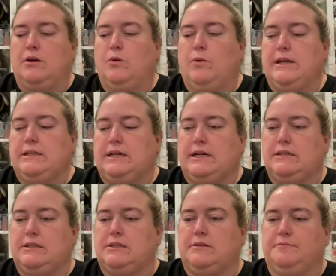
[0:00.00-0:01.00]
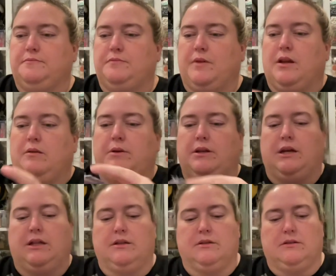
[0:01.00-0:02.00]
what it does, let me
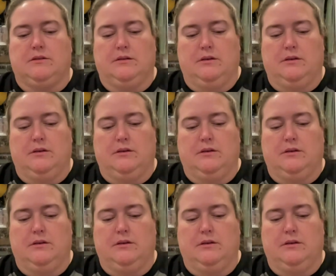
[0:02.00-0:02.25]
take this.